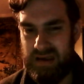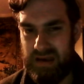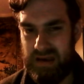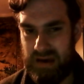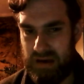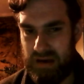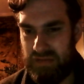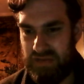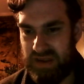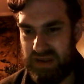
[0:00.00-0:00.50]

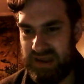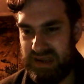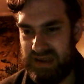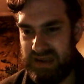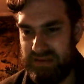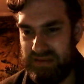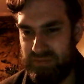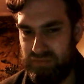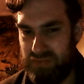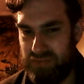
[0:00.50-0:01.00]
I think
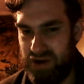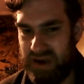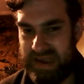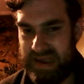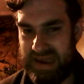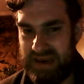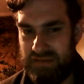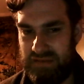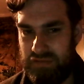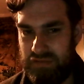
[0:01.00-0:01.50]
it
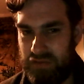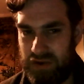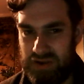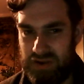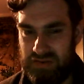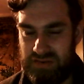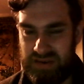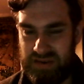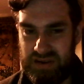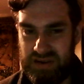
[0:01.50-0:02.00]
might have one
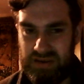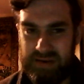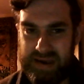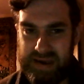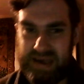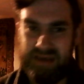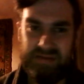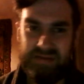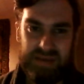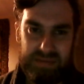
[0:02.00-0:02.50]
or two
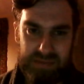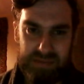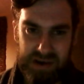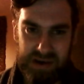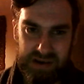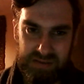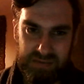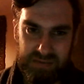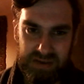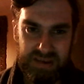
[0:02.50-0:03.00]
hairy
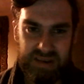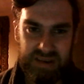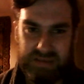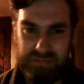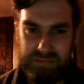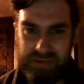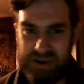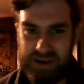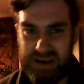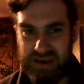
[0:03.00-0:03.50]
moments,
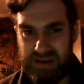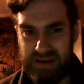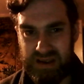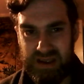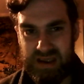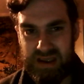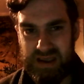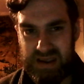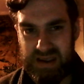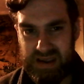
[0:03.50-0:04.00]
but
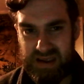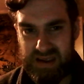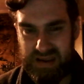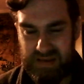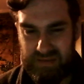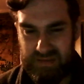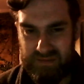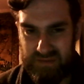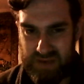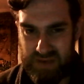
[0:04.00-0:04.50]

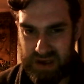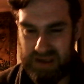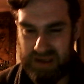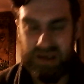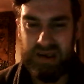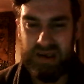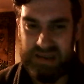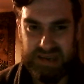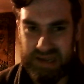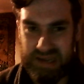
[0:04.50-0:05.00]

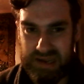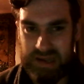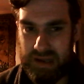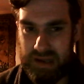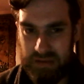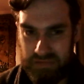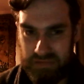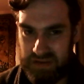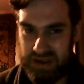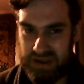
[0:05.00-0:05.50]
I
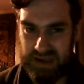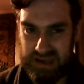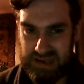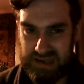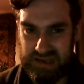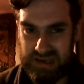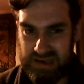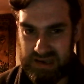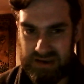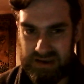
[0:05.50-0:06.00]
certainly think
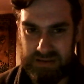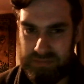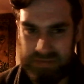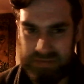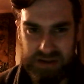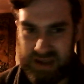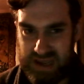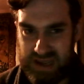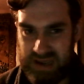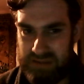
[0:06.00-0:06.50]
it's going to
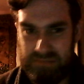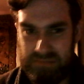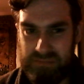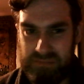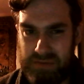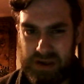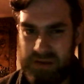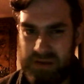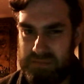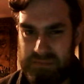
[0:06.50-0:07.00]
play
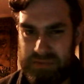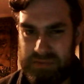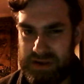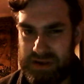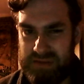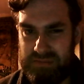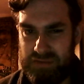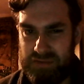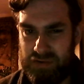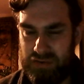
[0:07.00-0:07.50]
a
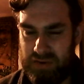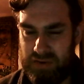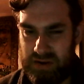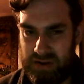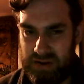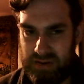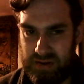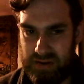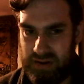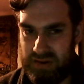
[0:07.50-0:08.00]
bit
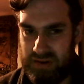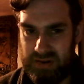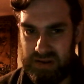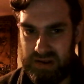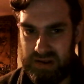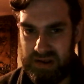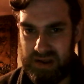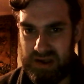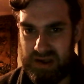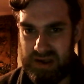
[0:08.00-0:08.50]
more on
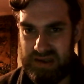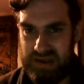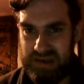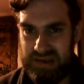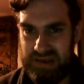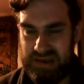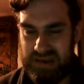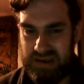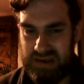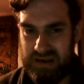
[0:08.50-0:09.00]
the lighter
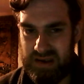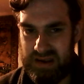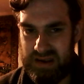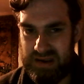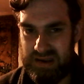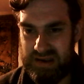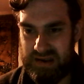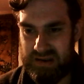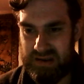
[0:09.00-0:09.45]
side.